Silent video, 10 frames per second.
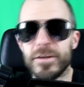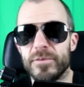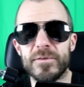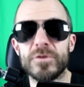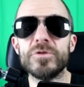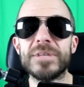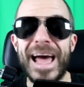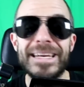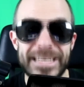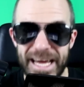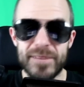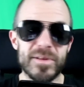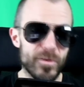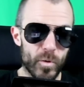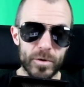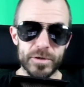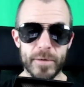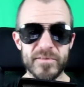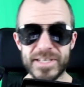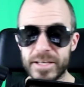you know, if you could use any name in the world,
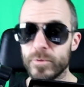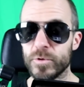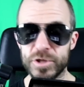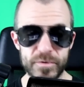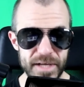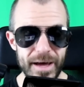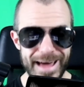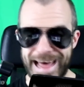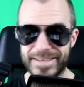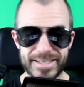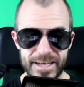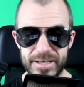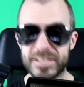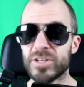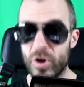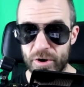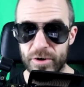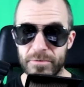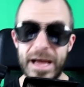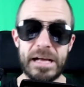obviously you would choose S
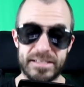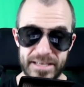star as a